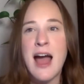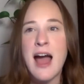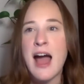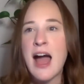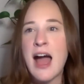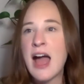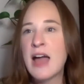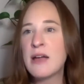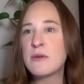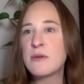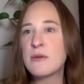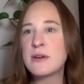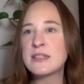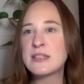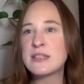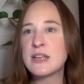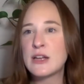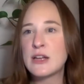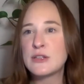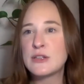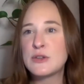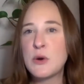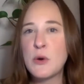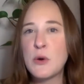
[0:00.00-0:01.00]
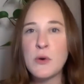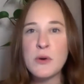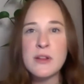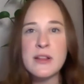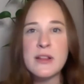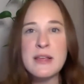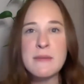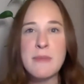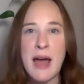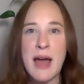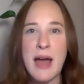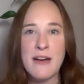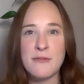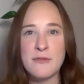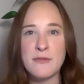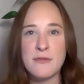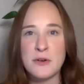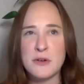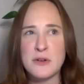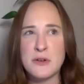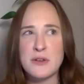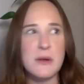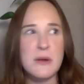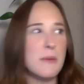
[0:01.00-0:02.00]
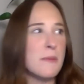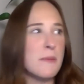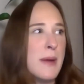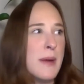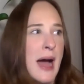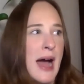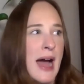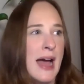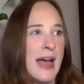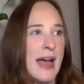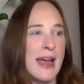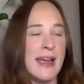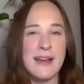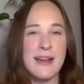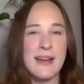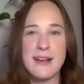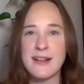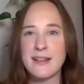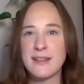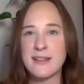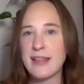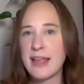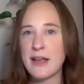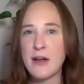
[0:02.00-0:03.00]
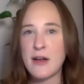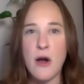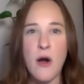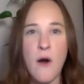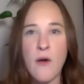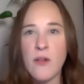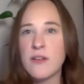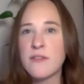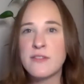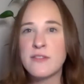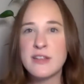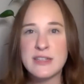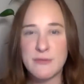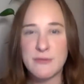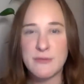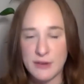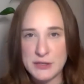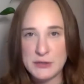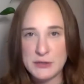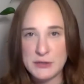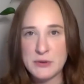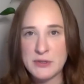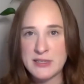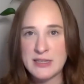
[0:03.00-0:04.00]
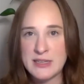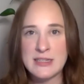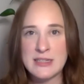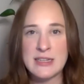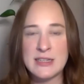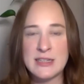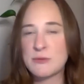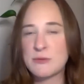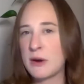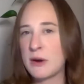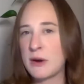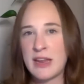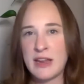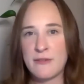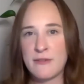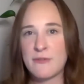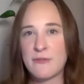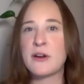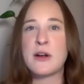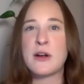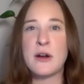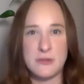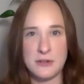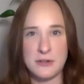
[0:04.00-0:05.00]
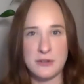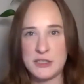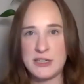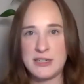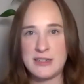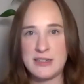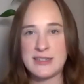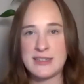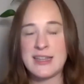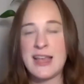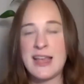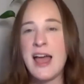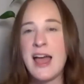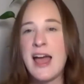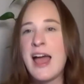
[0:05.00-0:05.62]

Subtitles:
I was totally baffled by all of these virtual assistants working for coaches.